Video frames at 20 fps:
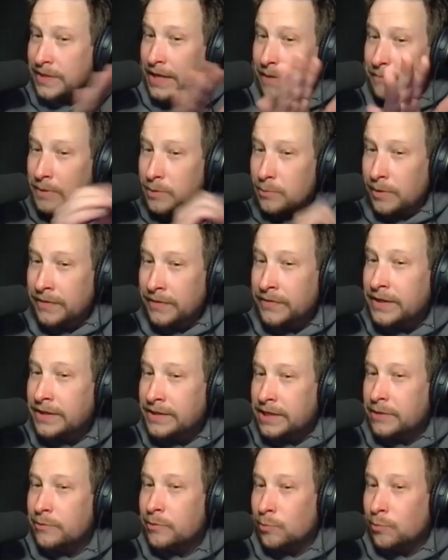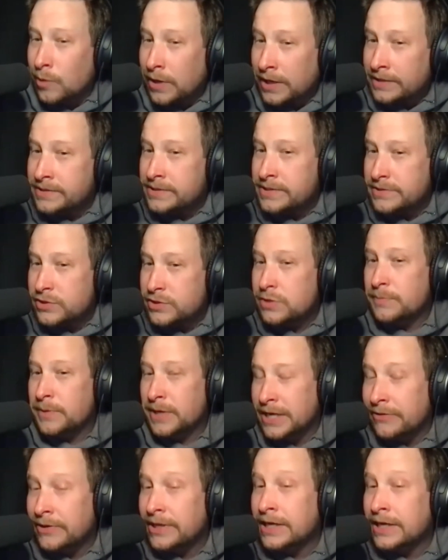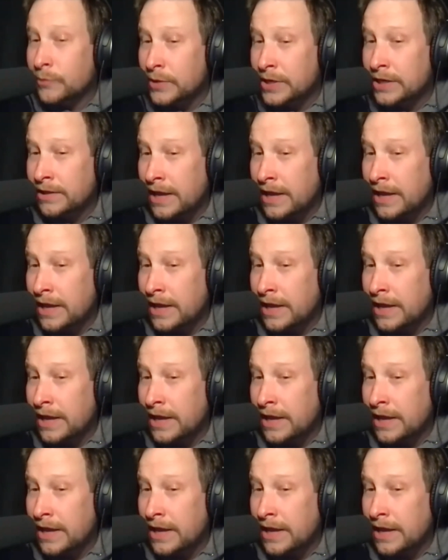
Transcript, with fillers: I that do. be one thing that you would want? Super hearing in real